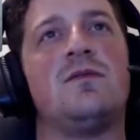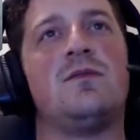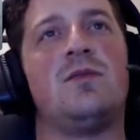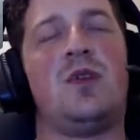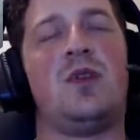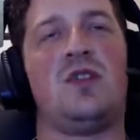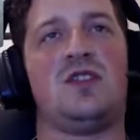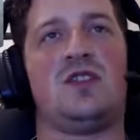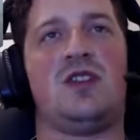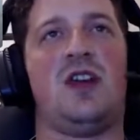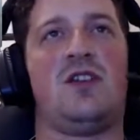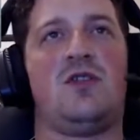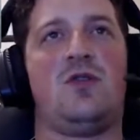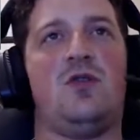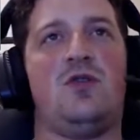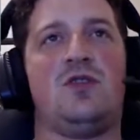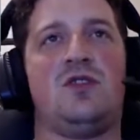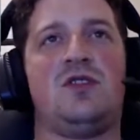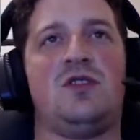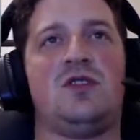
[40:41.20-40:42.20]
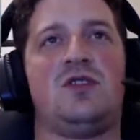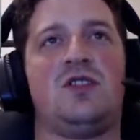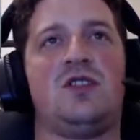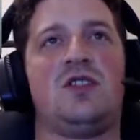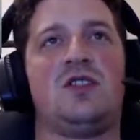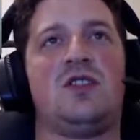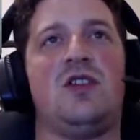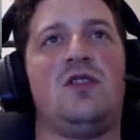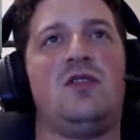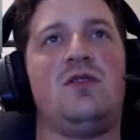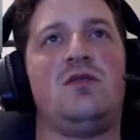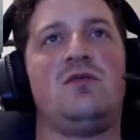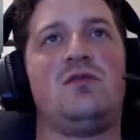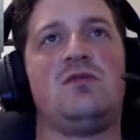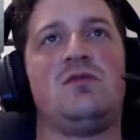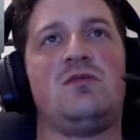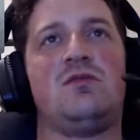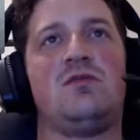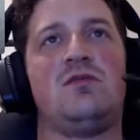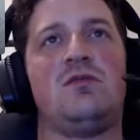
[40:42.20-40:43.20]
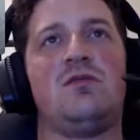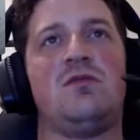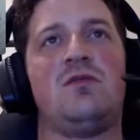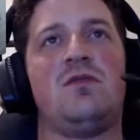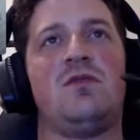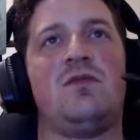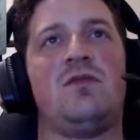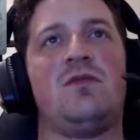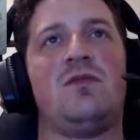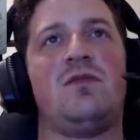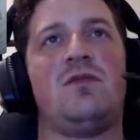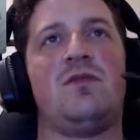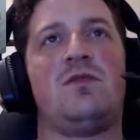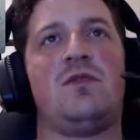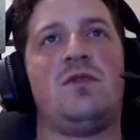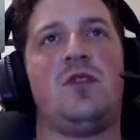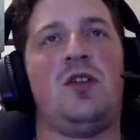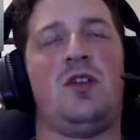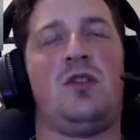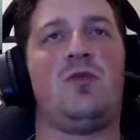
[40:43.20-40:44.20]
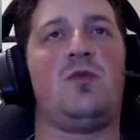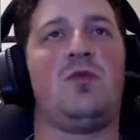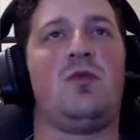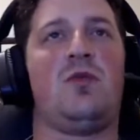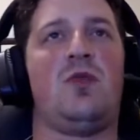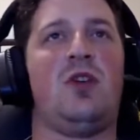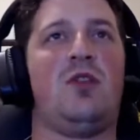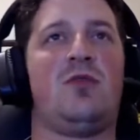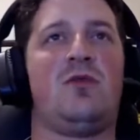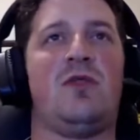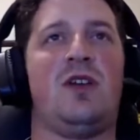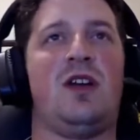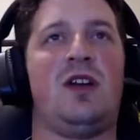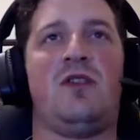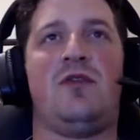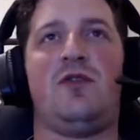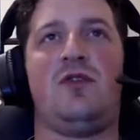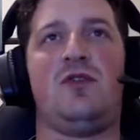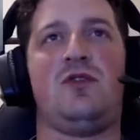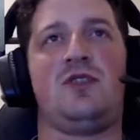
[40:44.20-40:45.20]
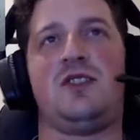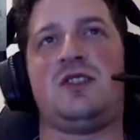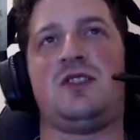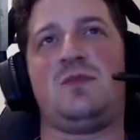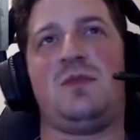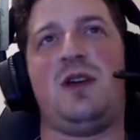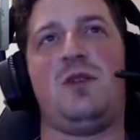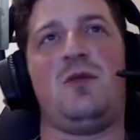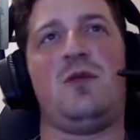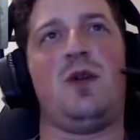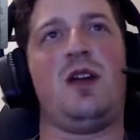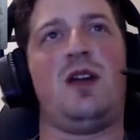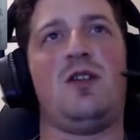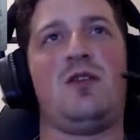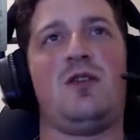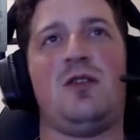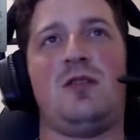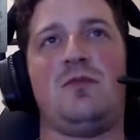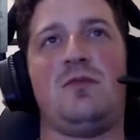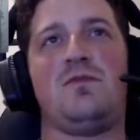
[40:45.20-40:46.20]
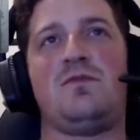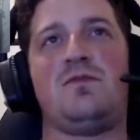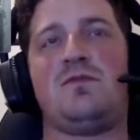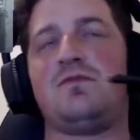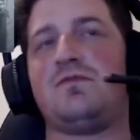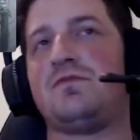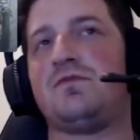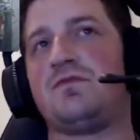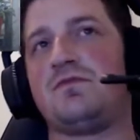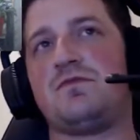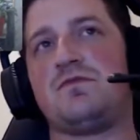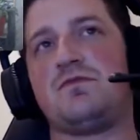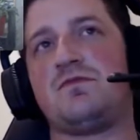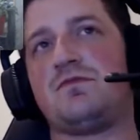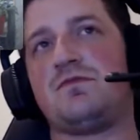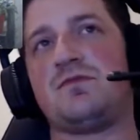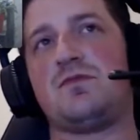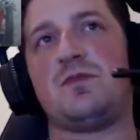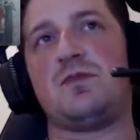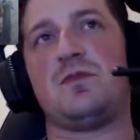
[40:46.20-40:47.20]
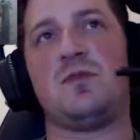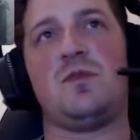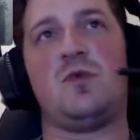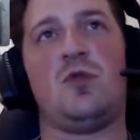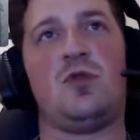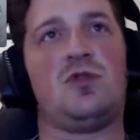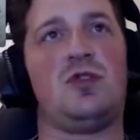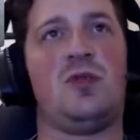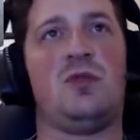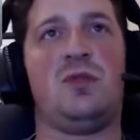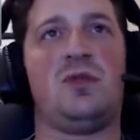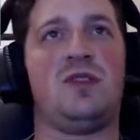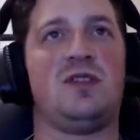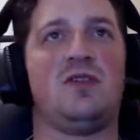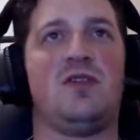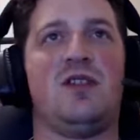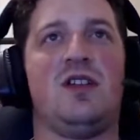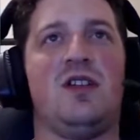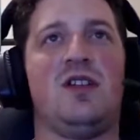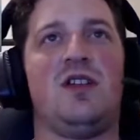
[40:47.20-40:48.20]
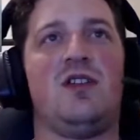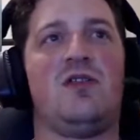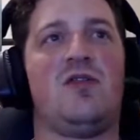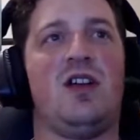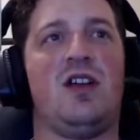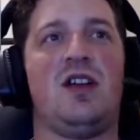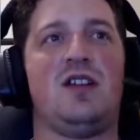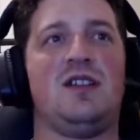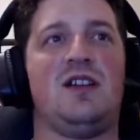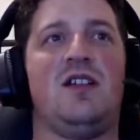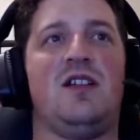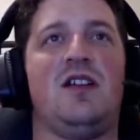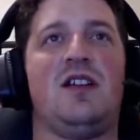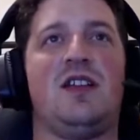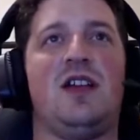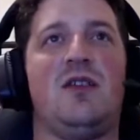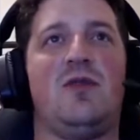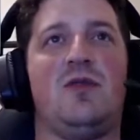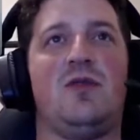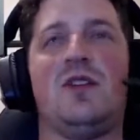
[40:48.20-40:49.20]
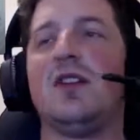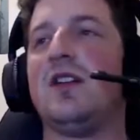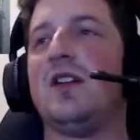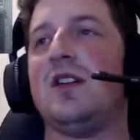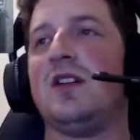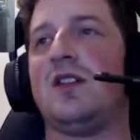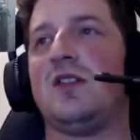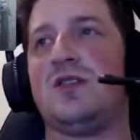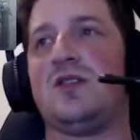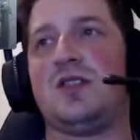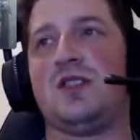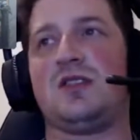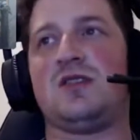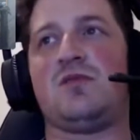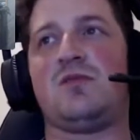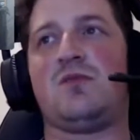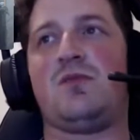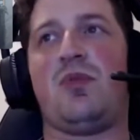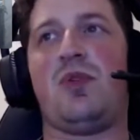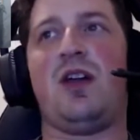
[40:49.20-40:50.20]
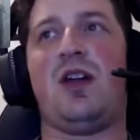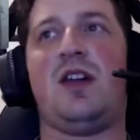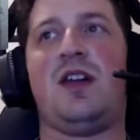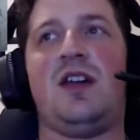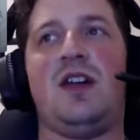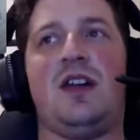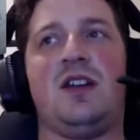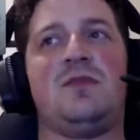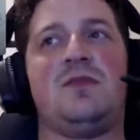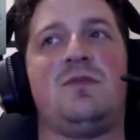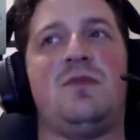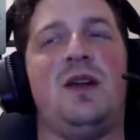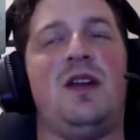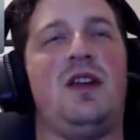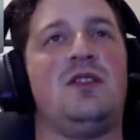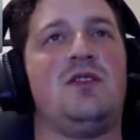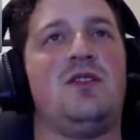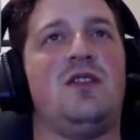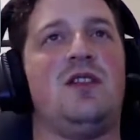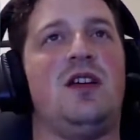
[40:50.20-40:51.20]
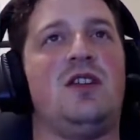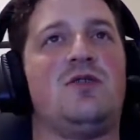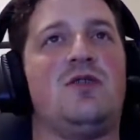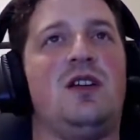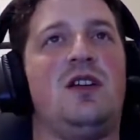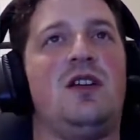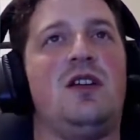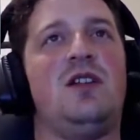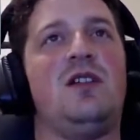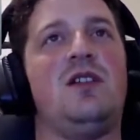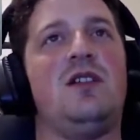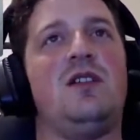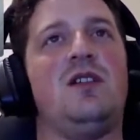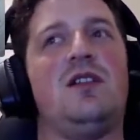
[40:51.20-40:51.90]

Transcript: Because our courses just don't. You know, we're not running a Fuji Speedway or a or topless or anything crazy like that with just breakneck speeds on entry.